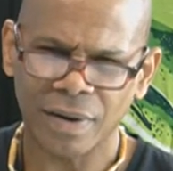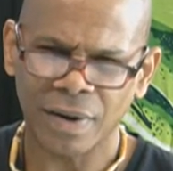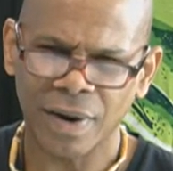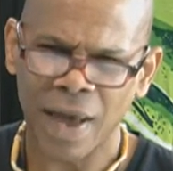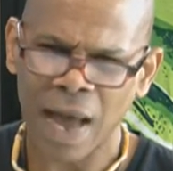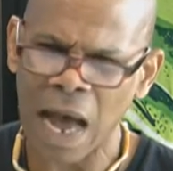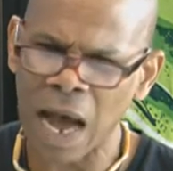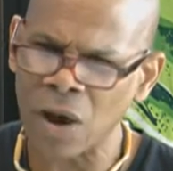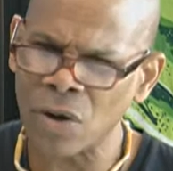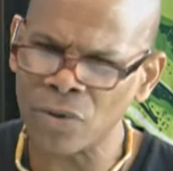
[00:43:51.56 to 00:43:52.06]

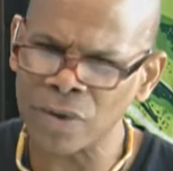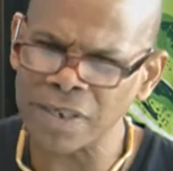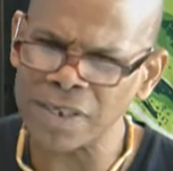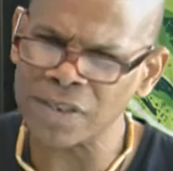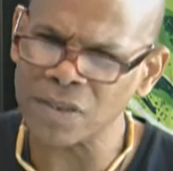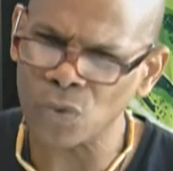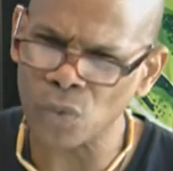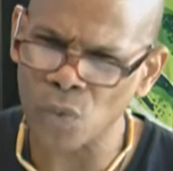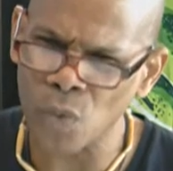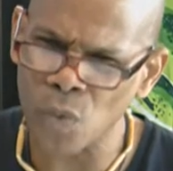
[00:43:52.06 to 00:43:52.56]
how
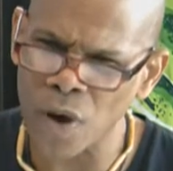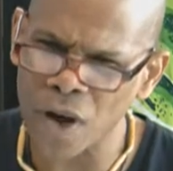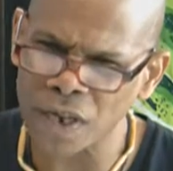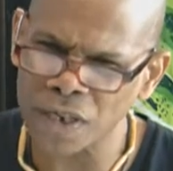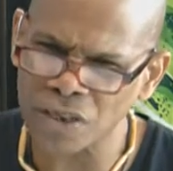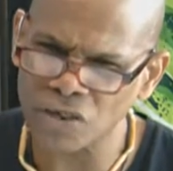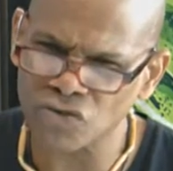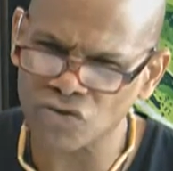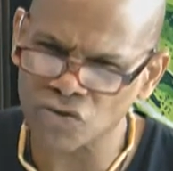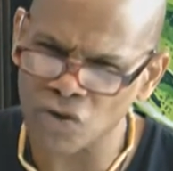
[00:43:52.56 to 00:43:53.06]
is the
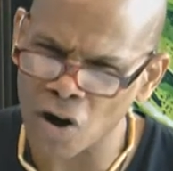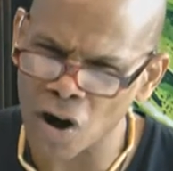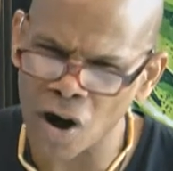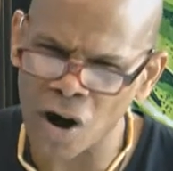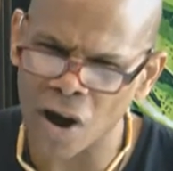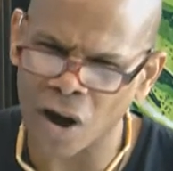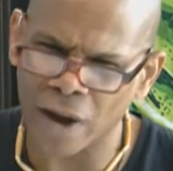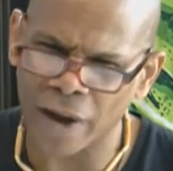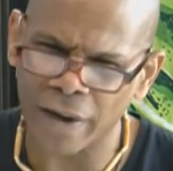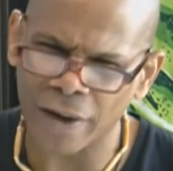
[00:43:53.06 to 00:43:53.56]
one
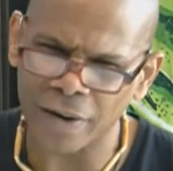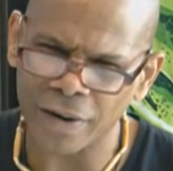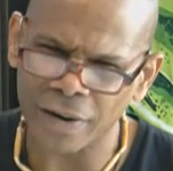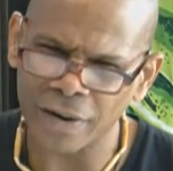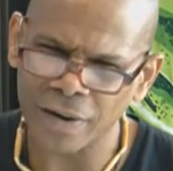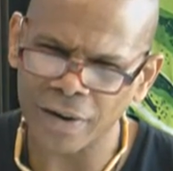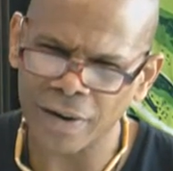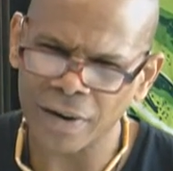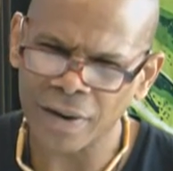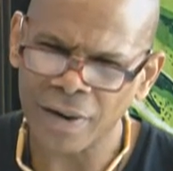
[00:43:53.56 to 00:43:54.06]
drawn?
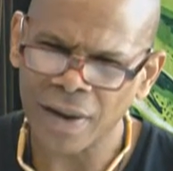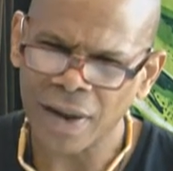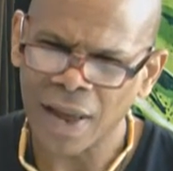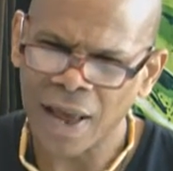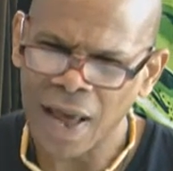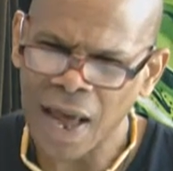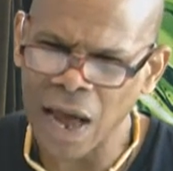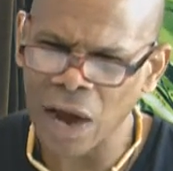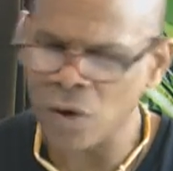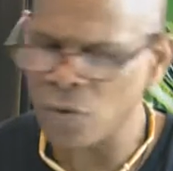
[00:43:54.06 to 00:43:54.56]

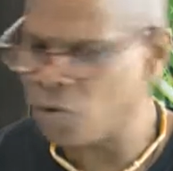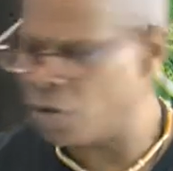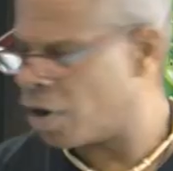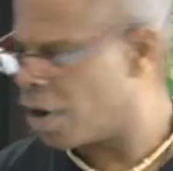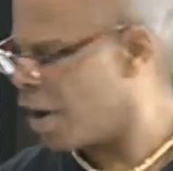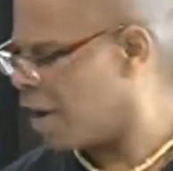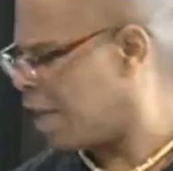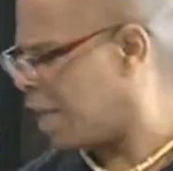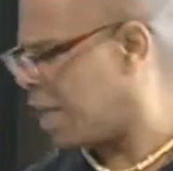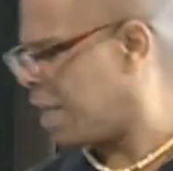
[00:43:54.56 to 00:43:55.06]
How are
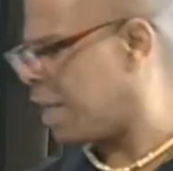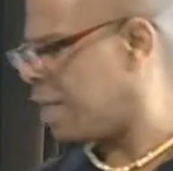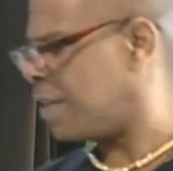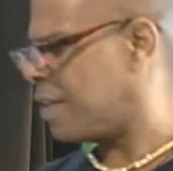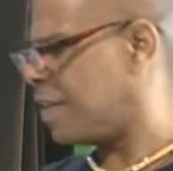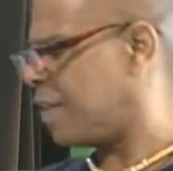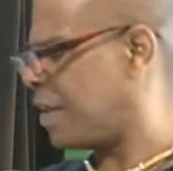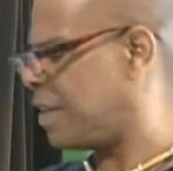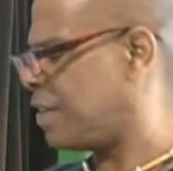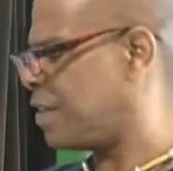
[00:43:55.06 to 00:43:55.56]
our
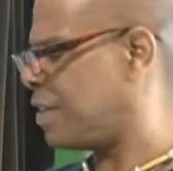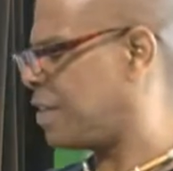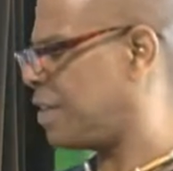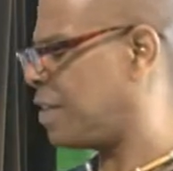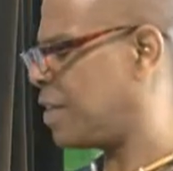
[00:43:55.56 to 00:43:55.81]
ancestors